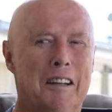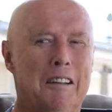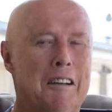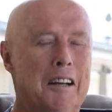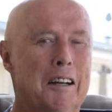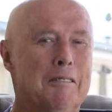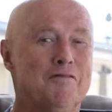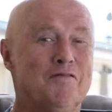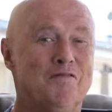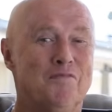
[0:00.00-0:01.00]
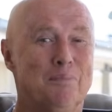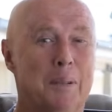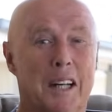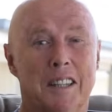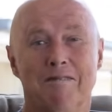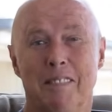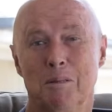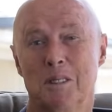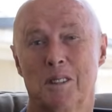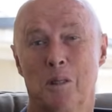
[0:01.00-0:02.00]
Yeah, but
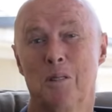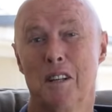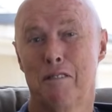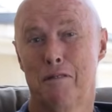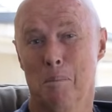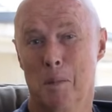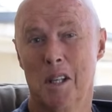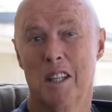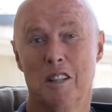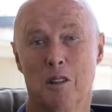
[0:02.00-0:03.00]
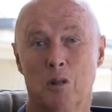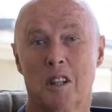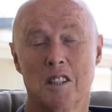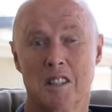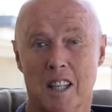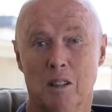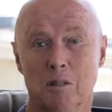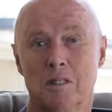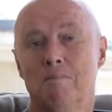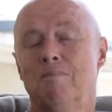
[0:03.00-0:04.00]
it was good enough for me to look at
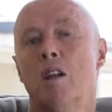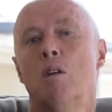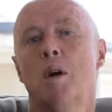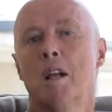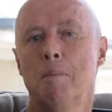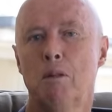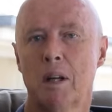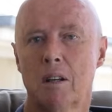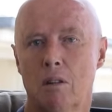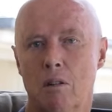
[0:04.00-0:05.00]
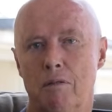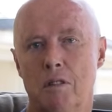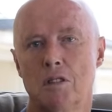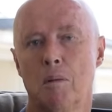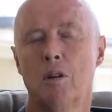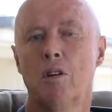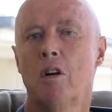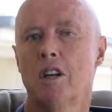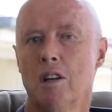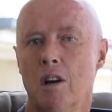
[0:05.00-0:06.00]
singles. We had a mid-wicket conference. I'm on
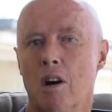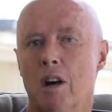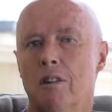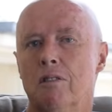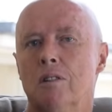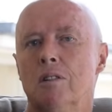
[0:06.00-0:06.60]
99.